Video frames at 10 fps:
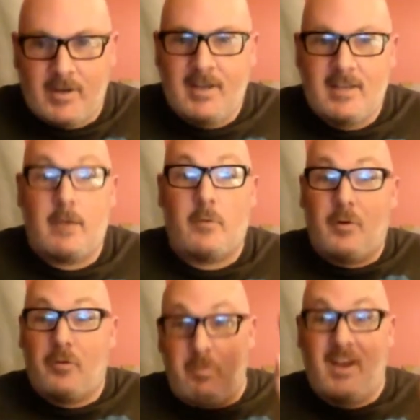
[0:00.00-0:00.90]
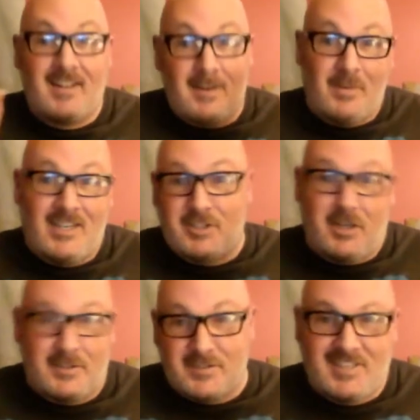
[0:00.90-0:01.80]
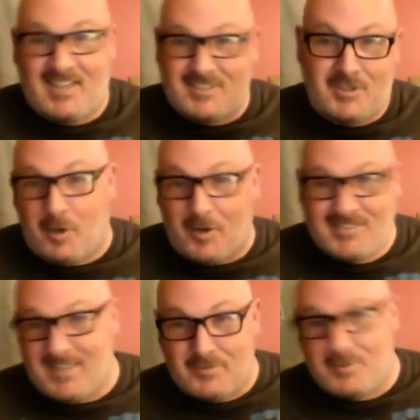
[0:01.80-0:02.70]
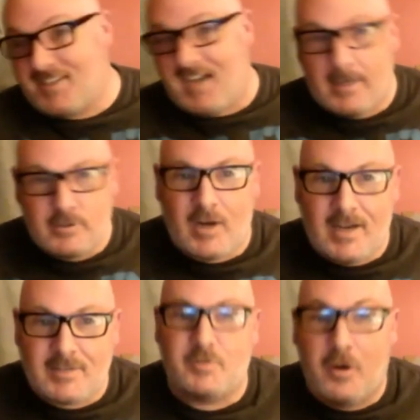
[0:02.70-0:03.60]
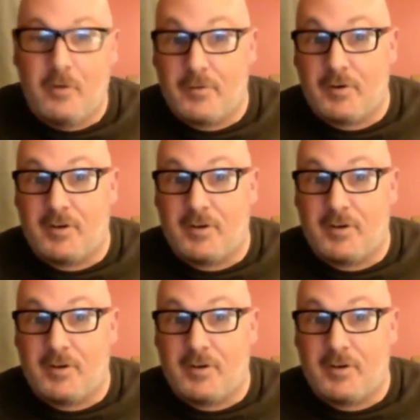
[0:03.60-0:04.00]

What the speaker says: They were both picking up each other's like stars after their contracts were over.